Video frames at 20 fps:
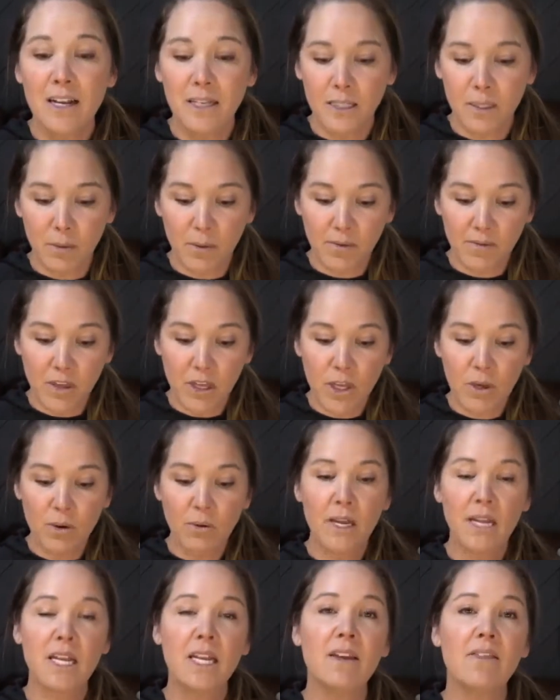So if
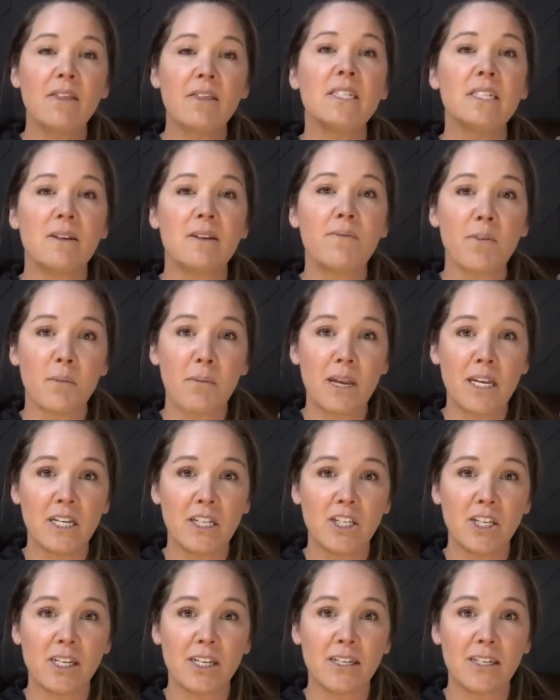you can get this
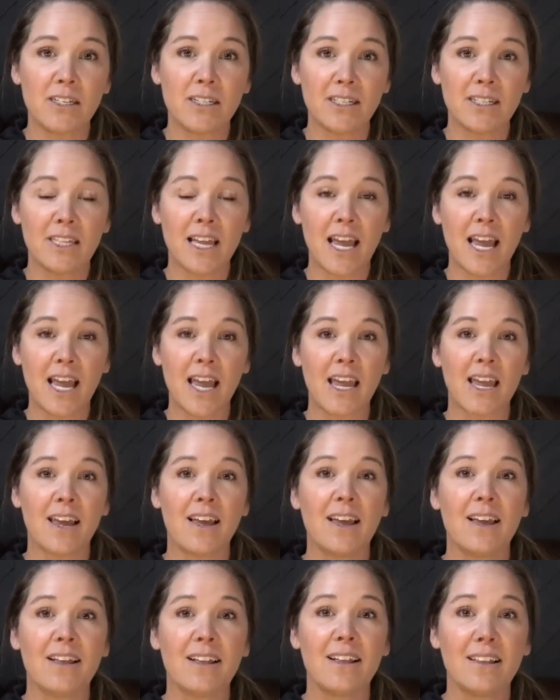information to say,
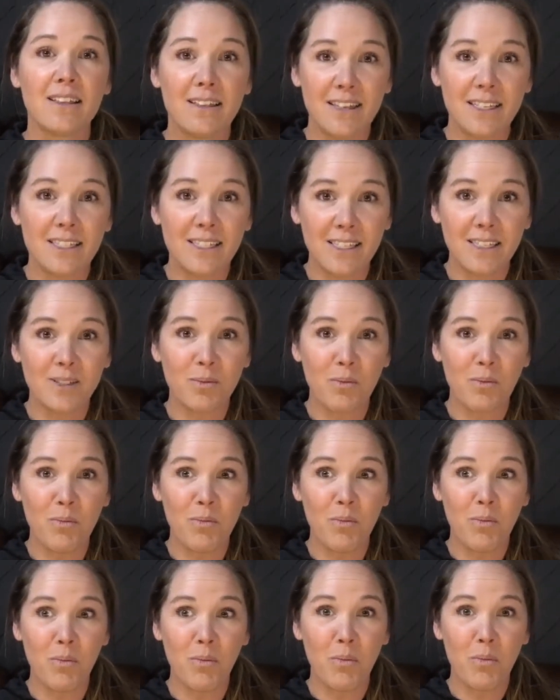this is
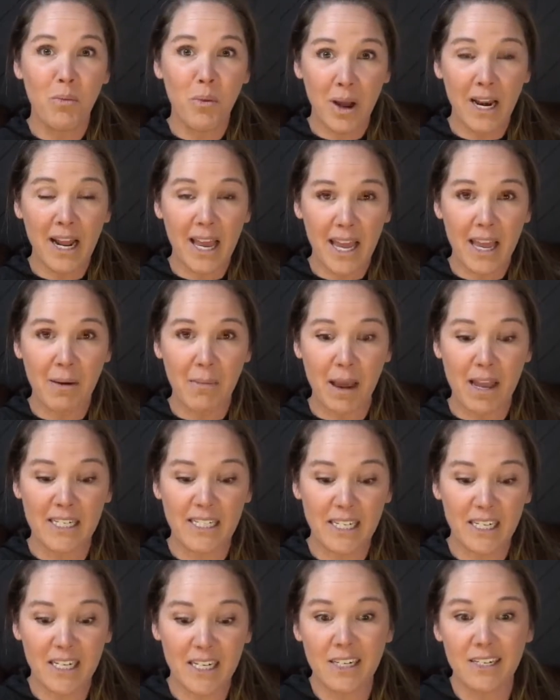what I am. I
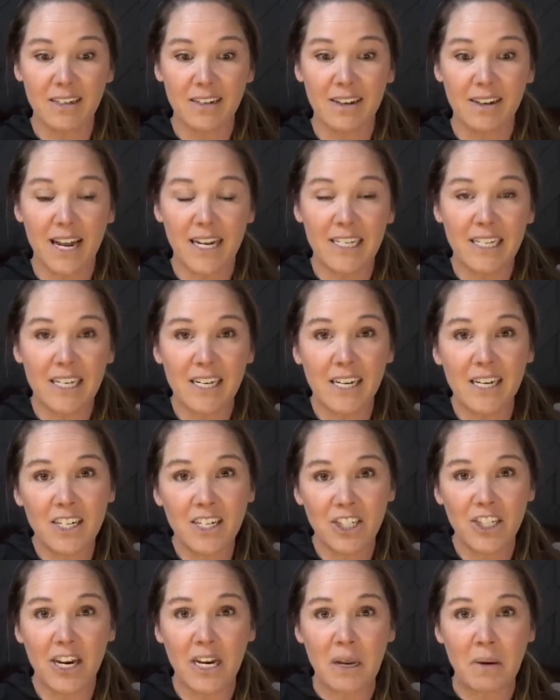did it in
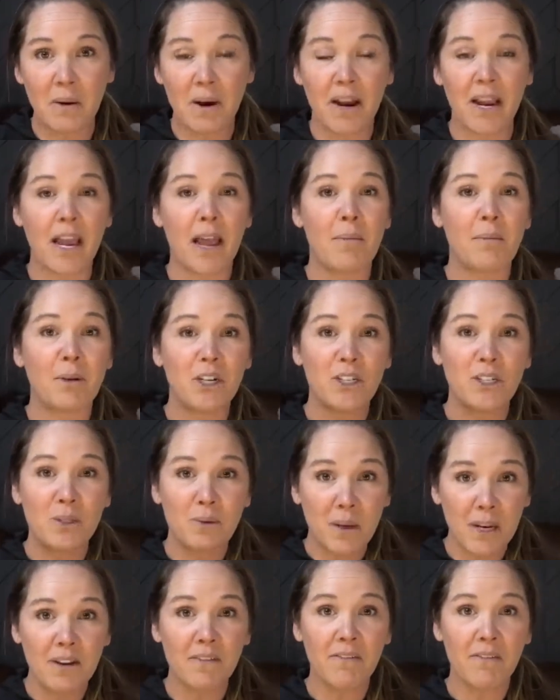January. I'm going to
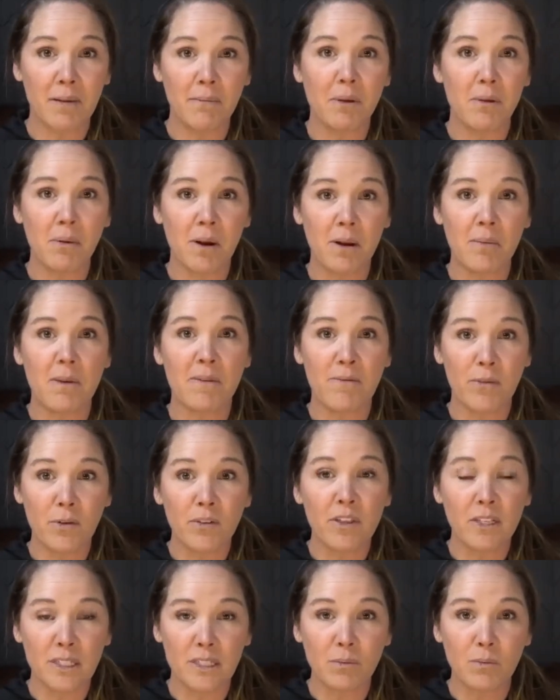do it in February
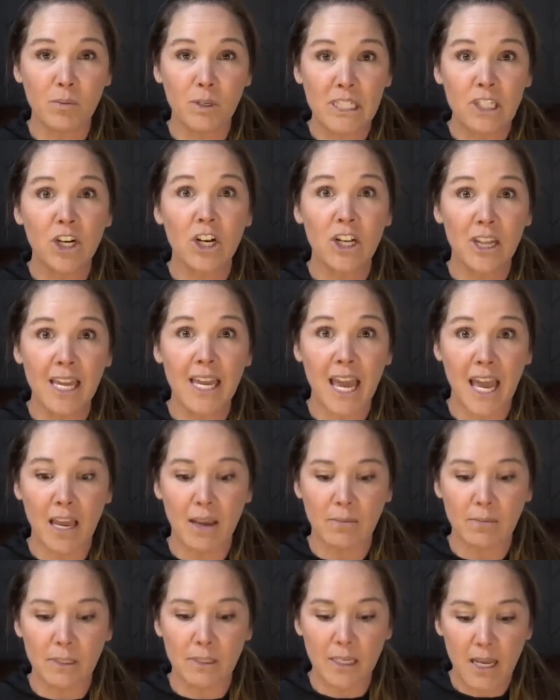before we start the
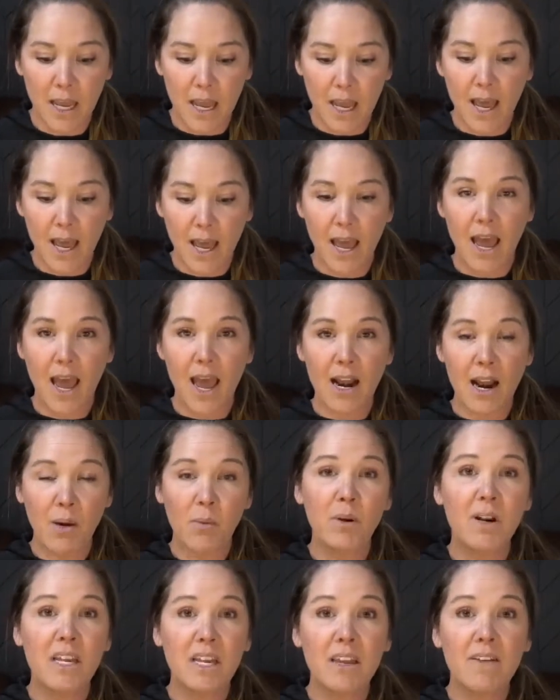games. And I
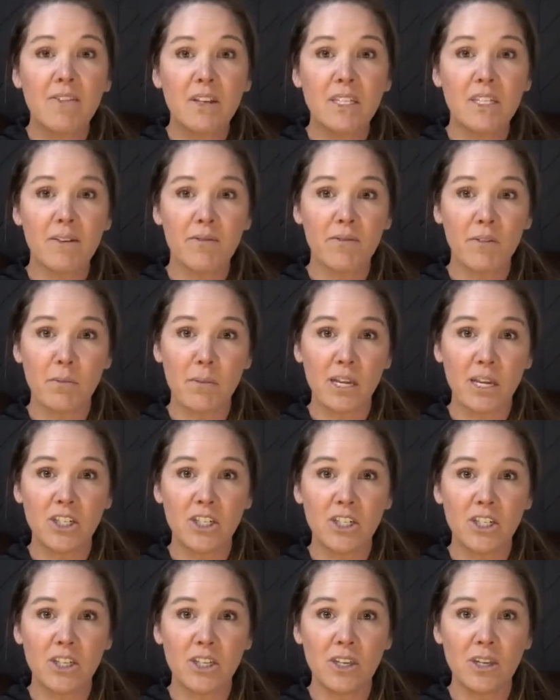want to give this
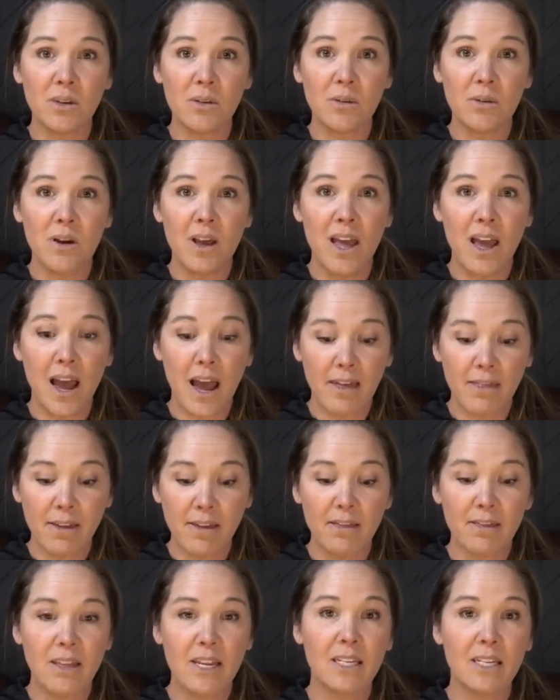information to you. I
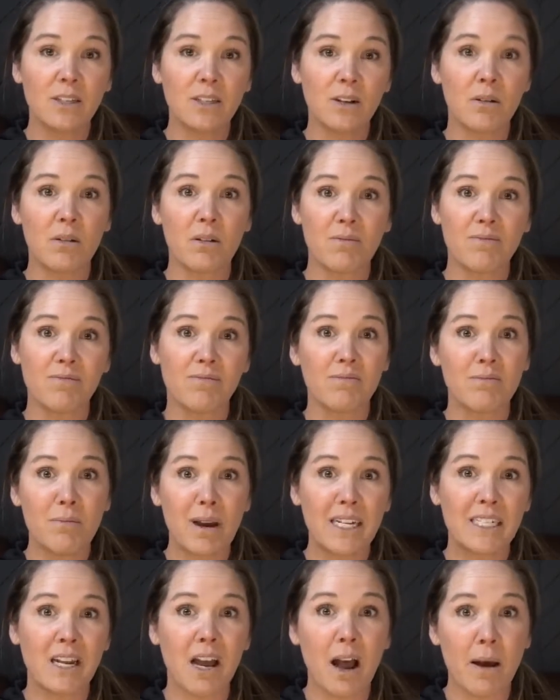think these are
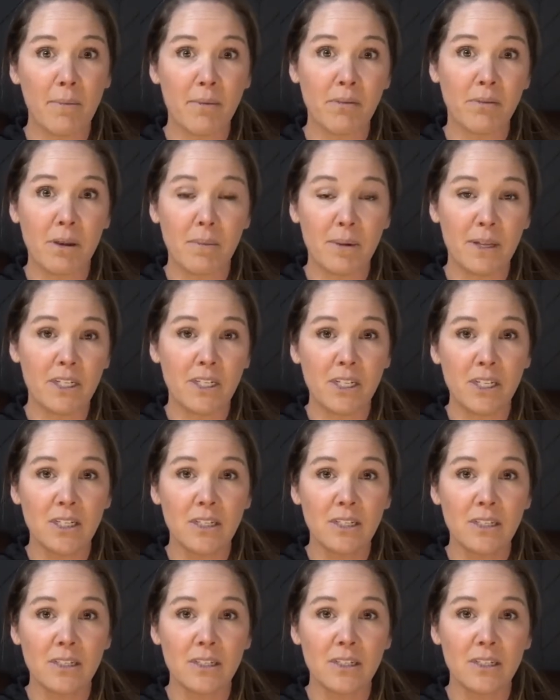my top three
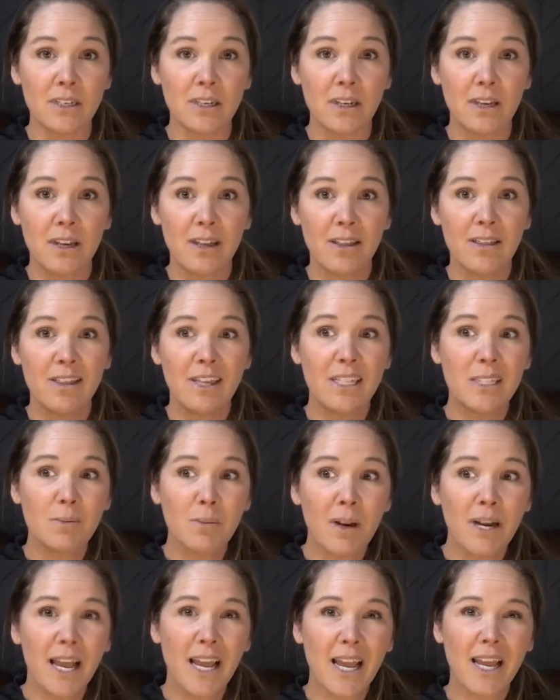pitches. This
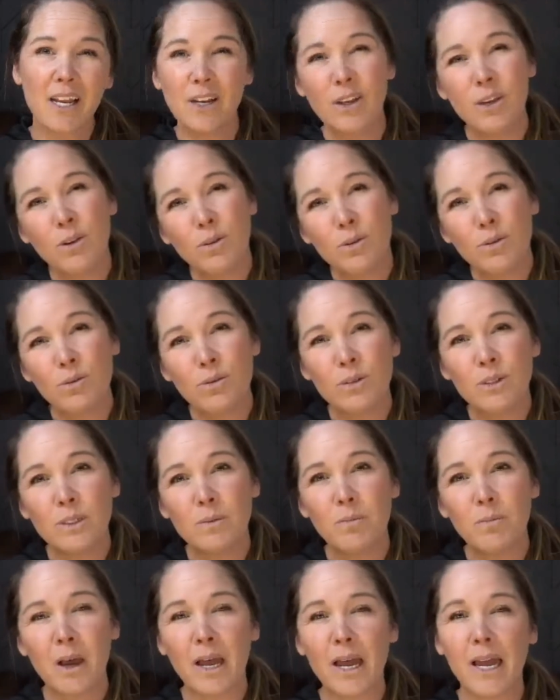one I can use,
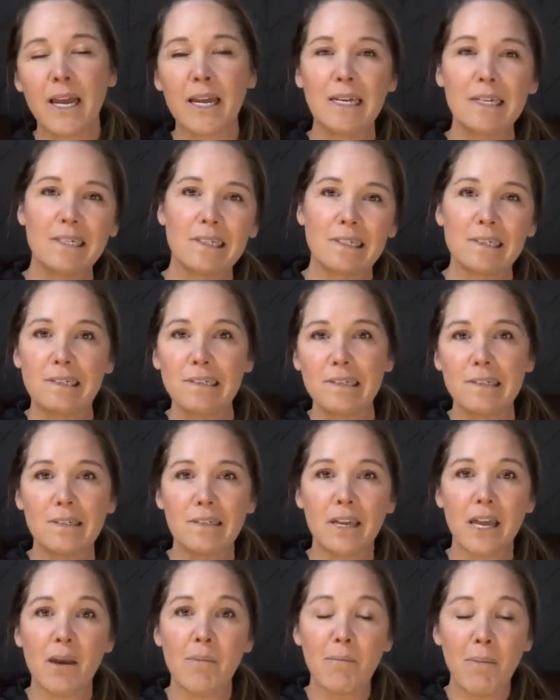but
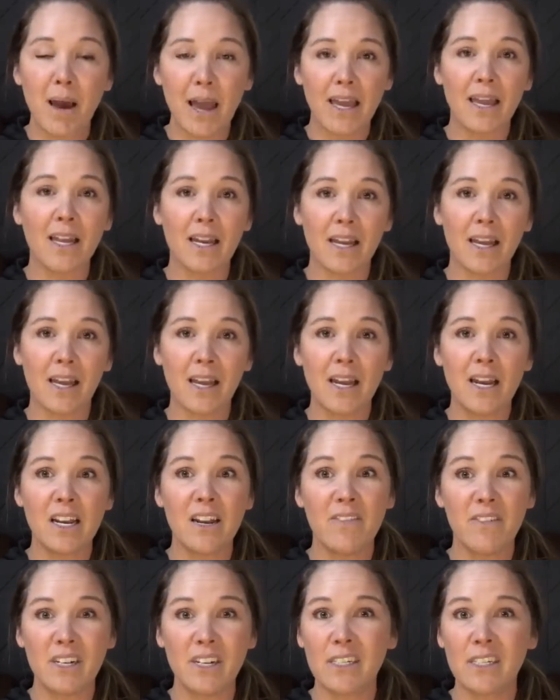it might get hit. And
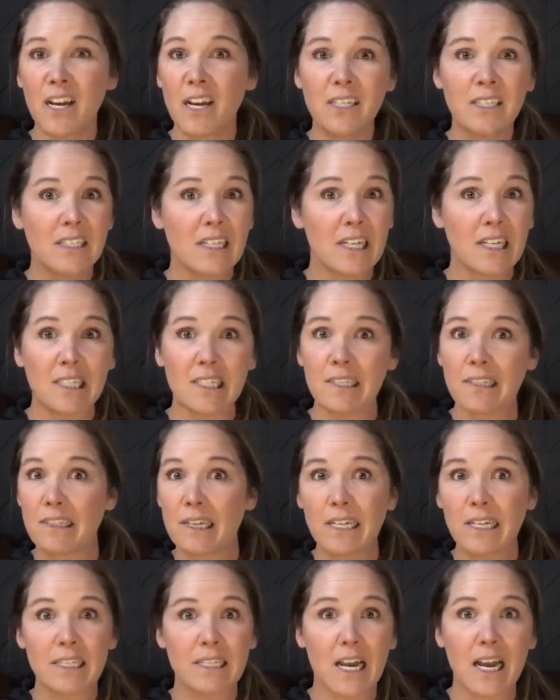if it does,
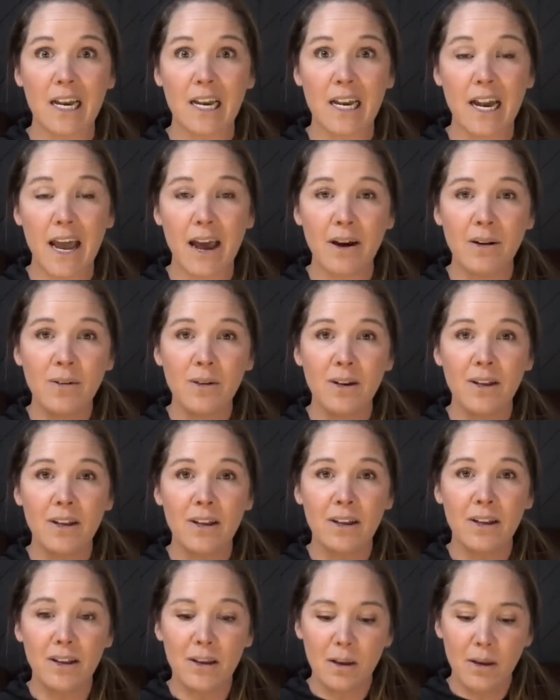let's cut it out.
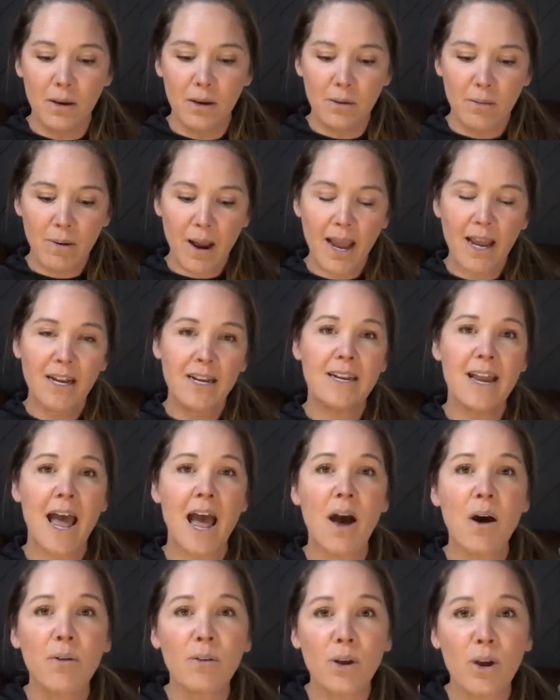Right
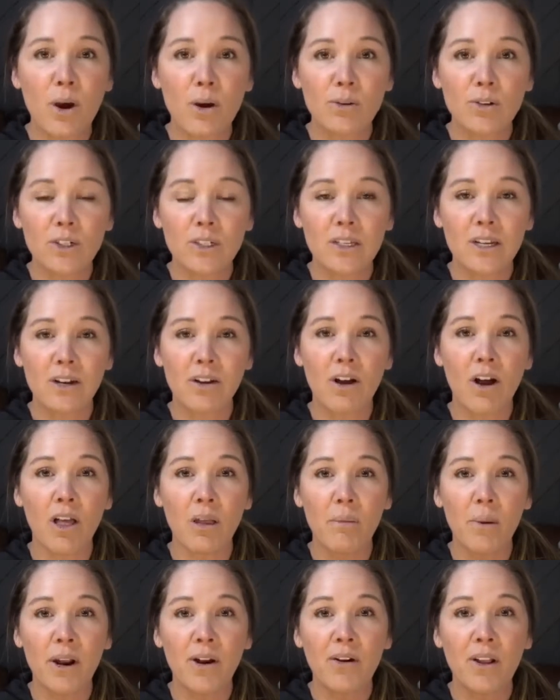now, the coach is going to
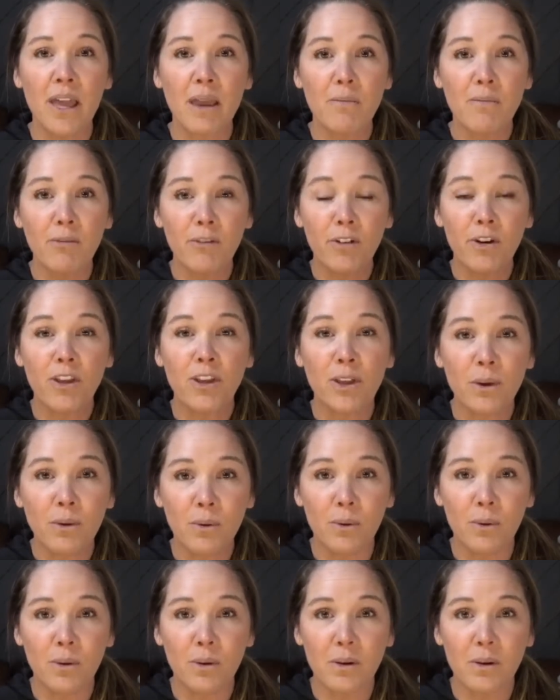call a better game for you.